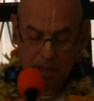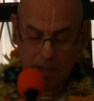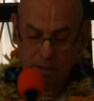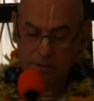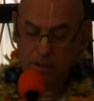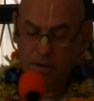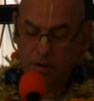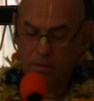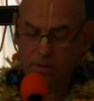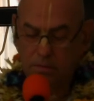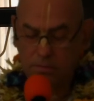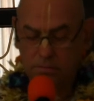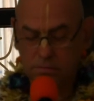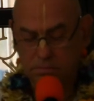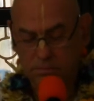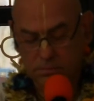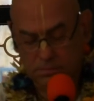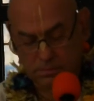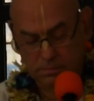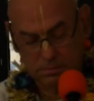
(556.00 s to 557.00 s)
No,
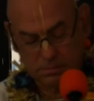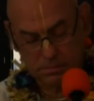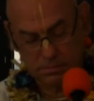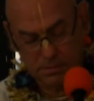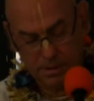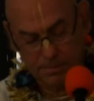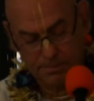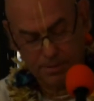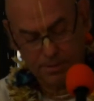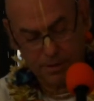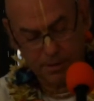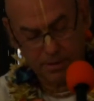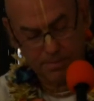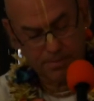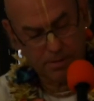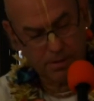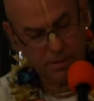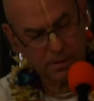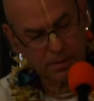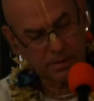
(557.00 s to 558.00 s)
the
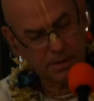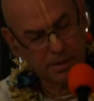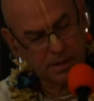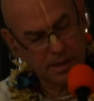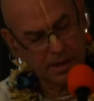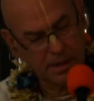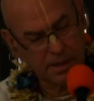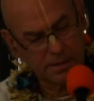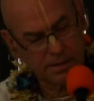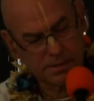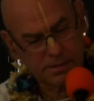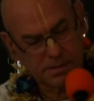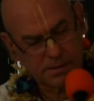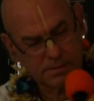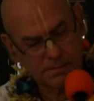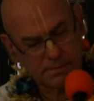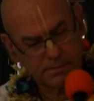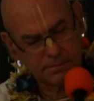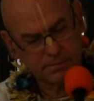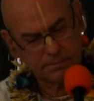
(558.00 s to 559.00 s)
purport is
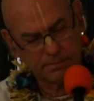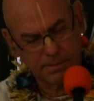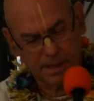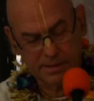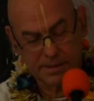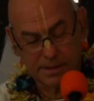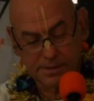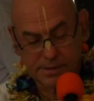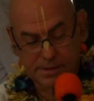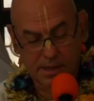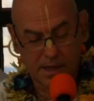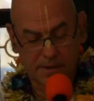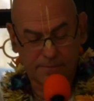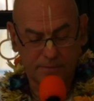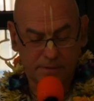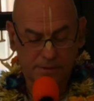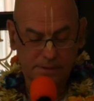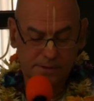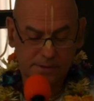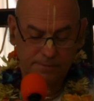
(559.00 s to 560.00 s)
by the
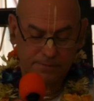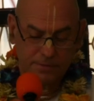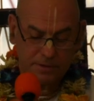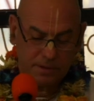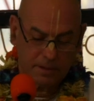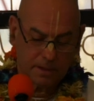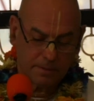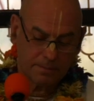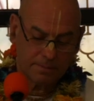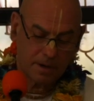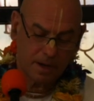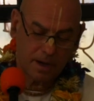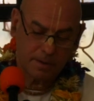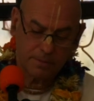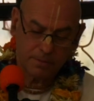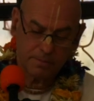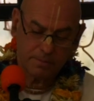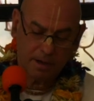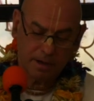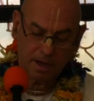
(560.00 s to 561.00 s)
servants of Srila
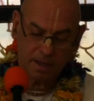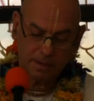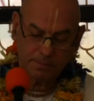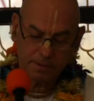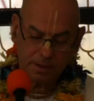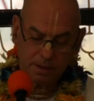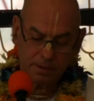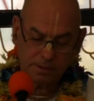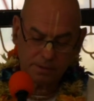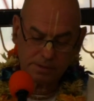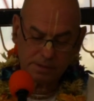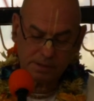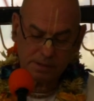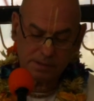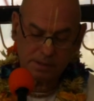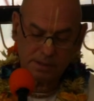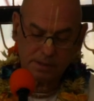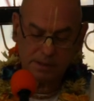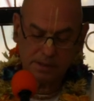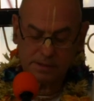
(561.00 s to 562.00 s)
Prabhupada, because
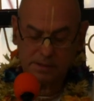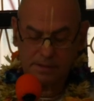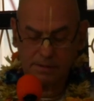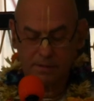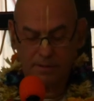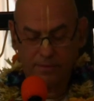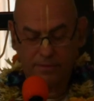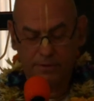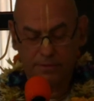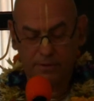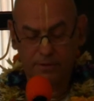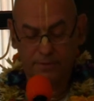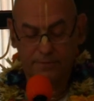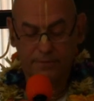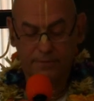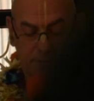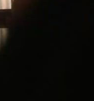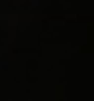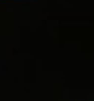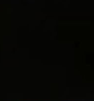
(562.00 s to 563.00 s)
this is
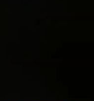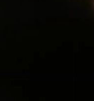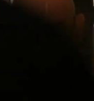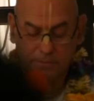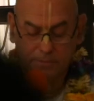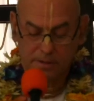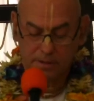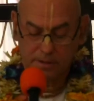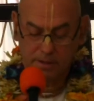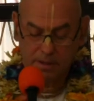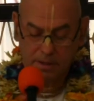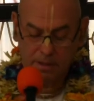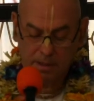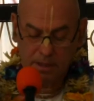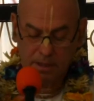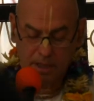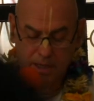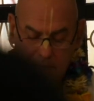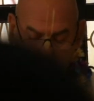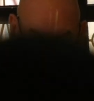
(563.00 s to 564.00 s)
31st chapter.
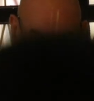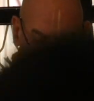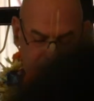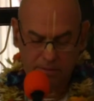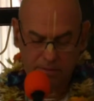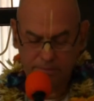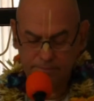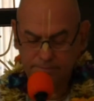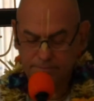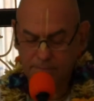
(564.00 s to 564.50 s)
Anyhow.